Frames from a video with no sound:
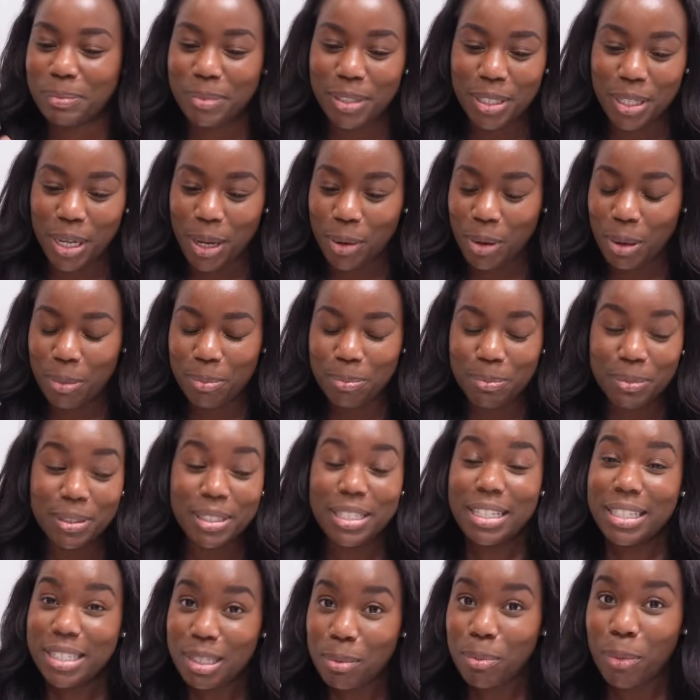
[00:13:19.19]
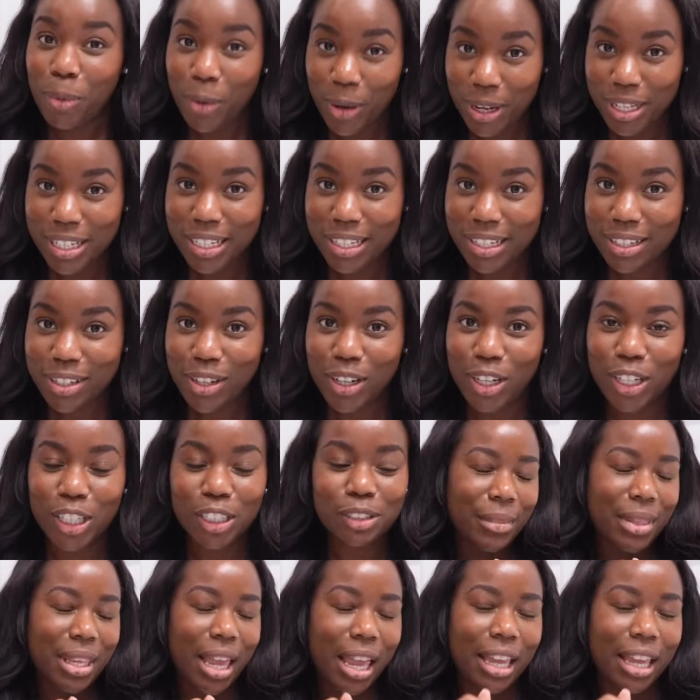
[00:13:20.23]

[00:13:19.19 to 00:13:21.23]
you know, disappointed in her.